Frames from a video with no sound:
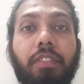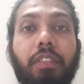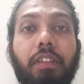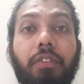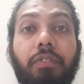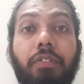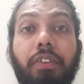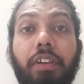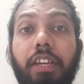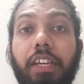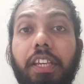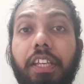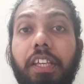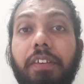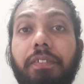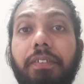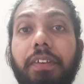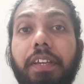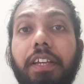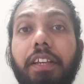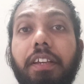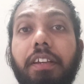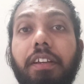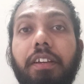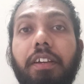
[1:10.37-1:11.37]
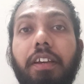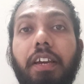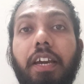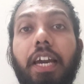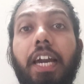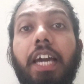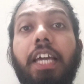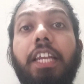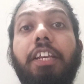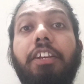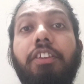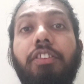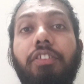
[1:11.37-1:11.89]
We are giving
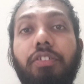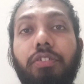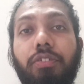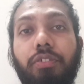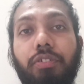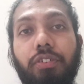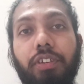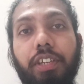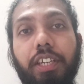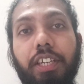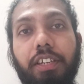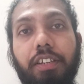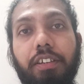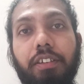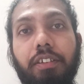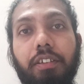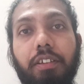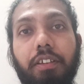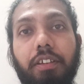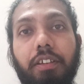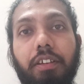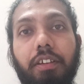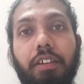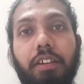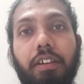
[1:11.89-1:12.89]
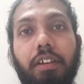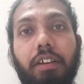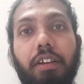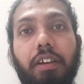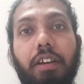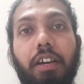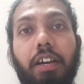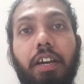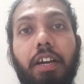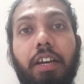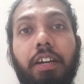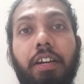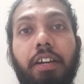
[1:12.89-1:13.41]
energy to it
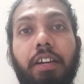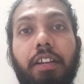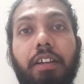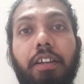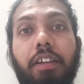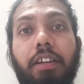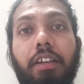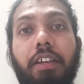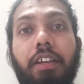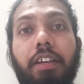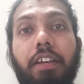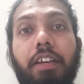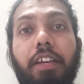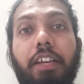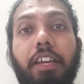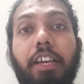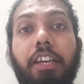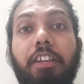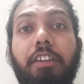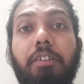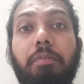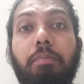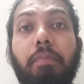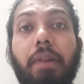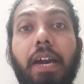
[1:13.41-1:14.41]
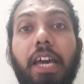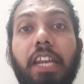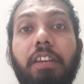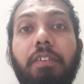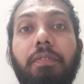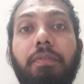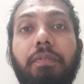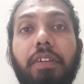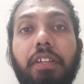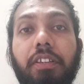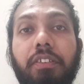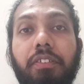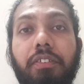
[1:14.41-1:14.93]
and it
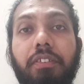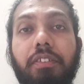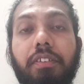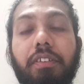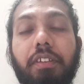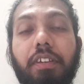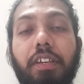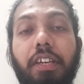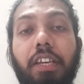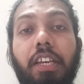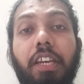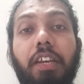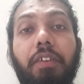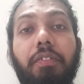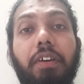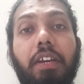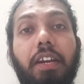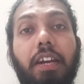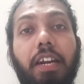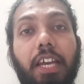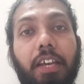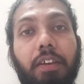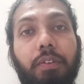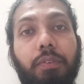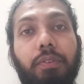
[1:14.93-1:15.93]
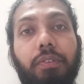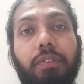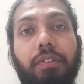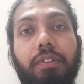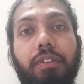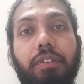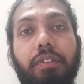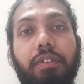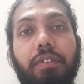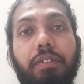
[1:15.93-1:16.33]
manifests in our lives.